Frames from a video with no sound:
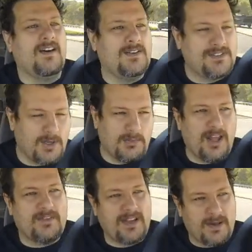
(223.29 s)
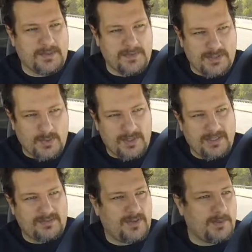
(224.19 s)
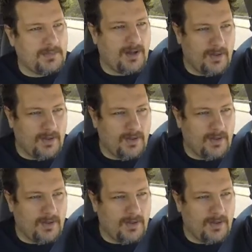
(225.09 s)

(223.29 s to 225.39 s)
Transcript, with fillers: on some level I would have enjoyed this film.